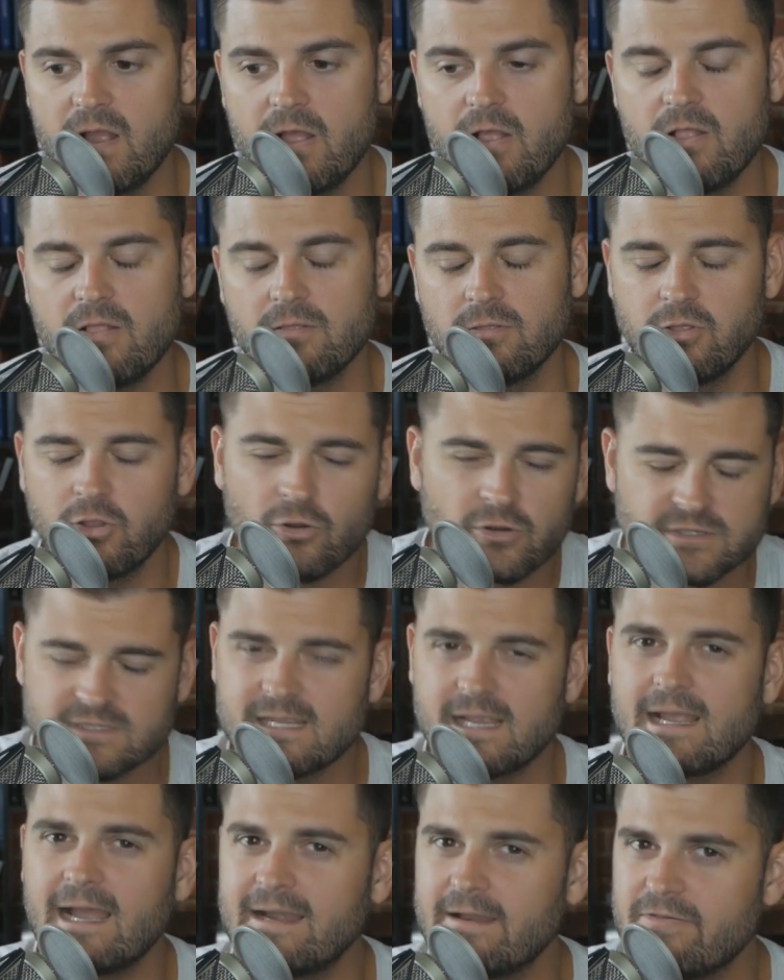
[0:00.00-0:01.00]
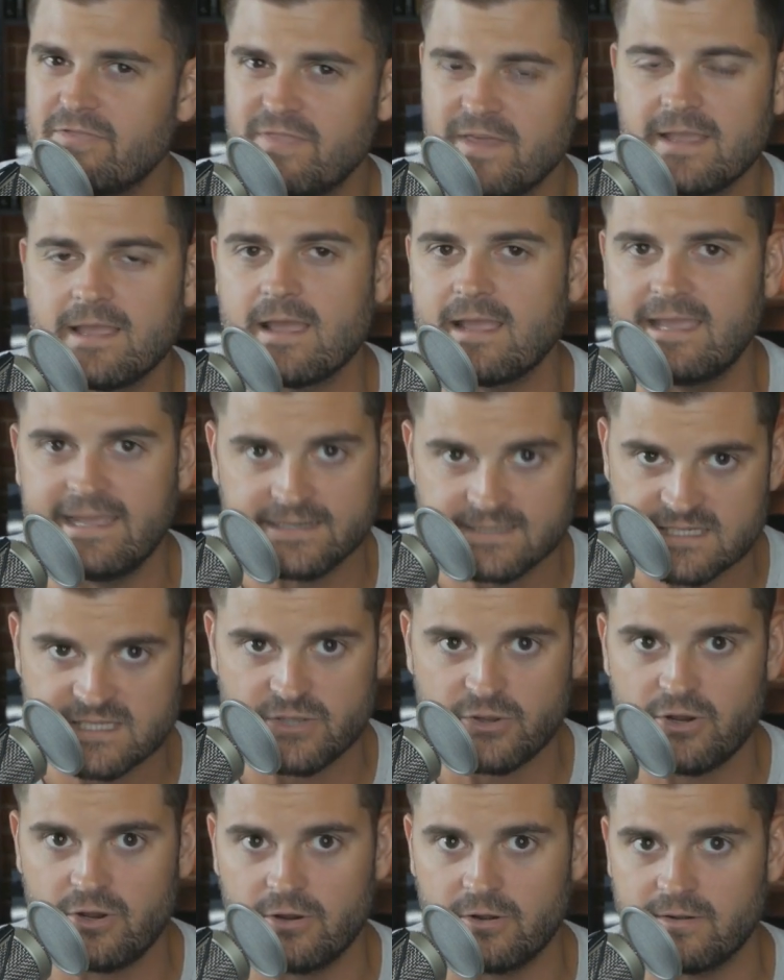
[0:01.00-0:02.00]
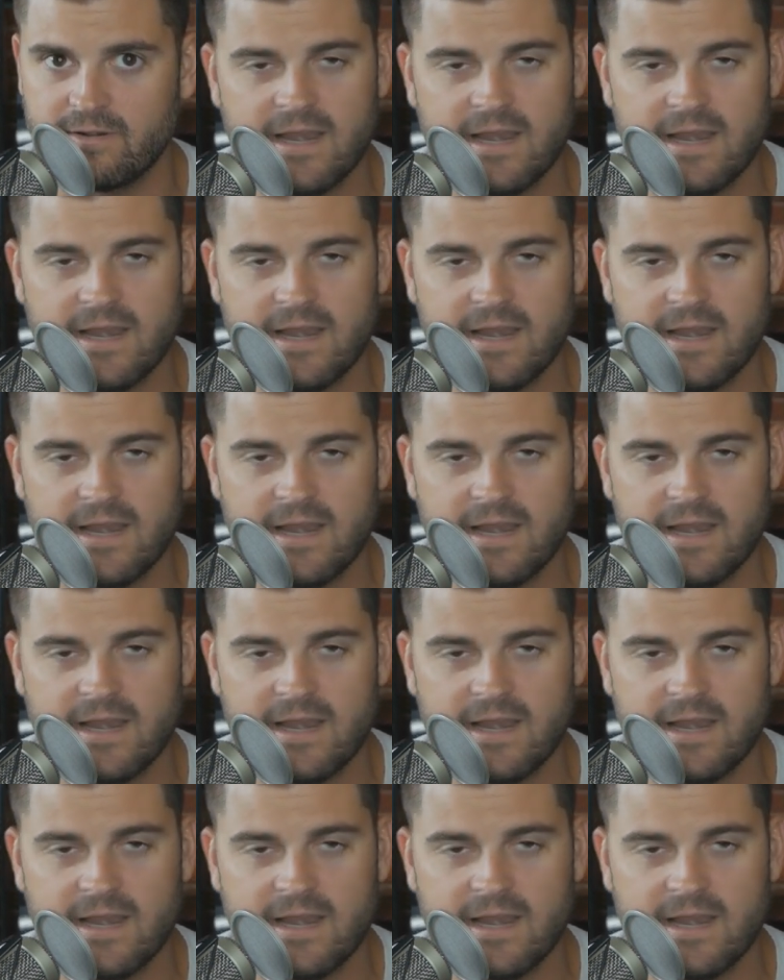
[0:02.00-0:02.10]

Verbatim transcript: learn to kind of think against the herd.